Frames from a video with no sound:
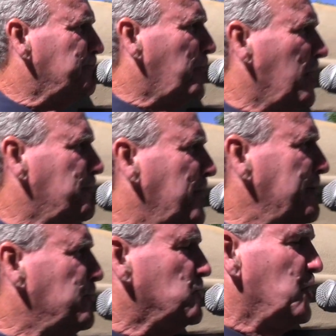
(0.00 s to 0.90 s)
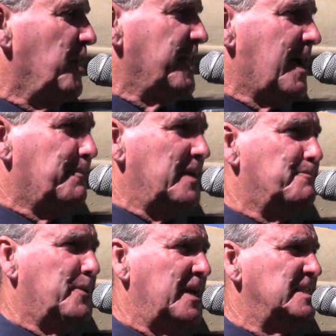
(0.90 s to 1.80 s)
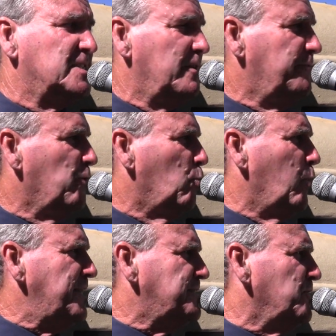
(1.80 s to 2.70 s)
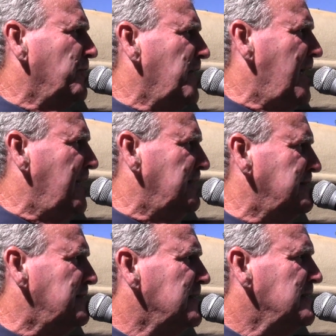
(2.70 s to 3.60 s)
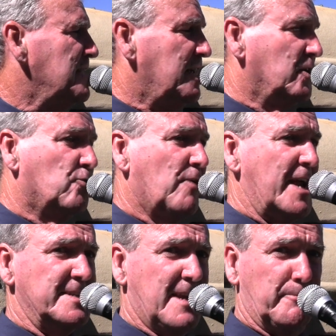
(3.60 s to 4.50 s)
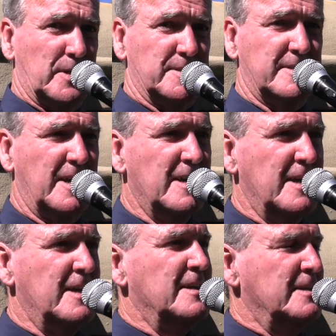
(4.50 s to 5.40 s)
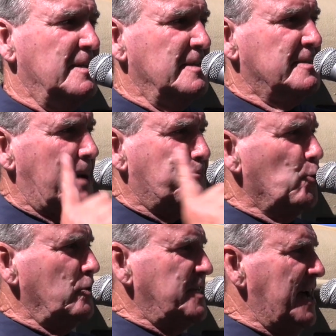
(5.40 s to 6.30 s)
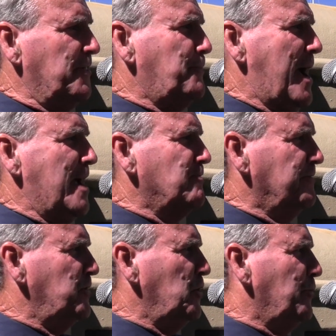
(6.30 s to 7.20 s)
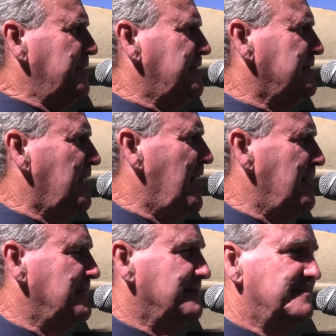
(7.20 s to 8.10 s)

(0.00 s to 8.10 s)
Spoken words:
by people turning up in peace for weeks on end in great numbers. That brought down the power of the USSR.